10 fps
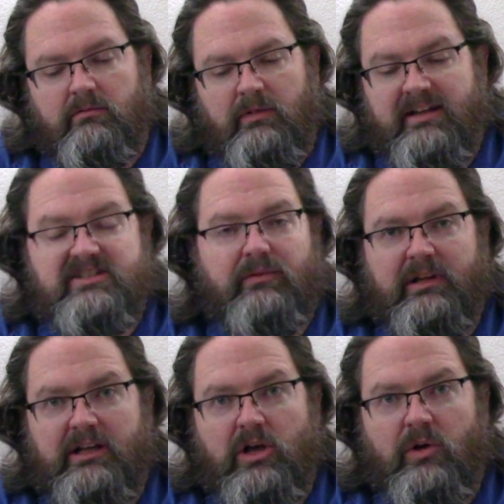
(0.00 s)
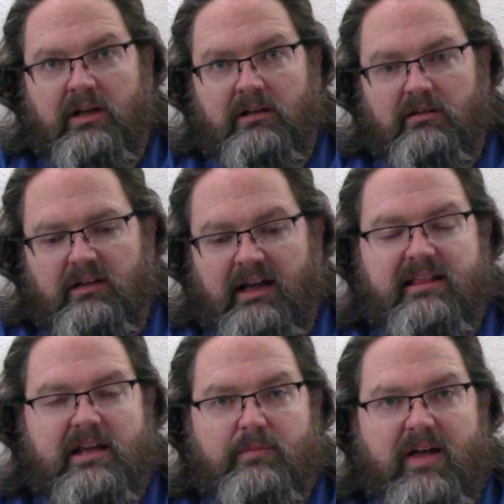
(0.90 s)
And it's not really knowing
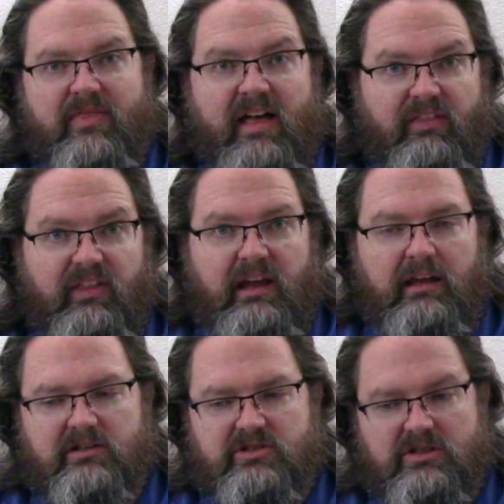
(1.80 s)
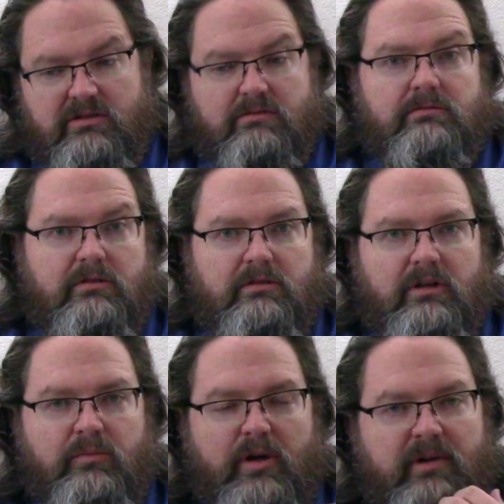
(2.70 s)
anything about that thing, it's just
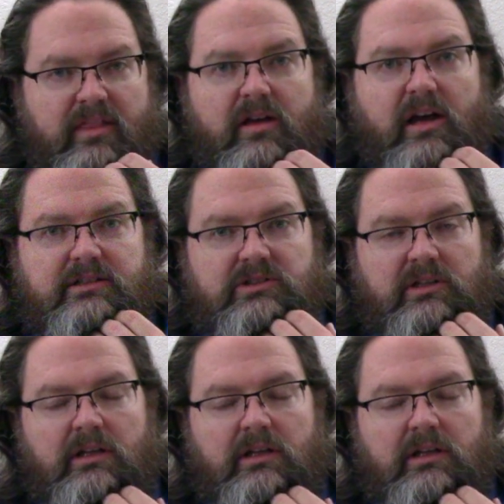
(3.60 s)
about my thoughts.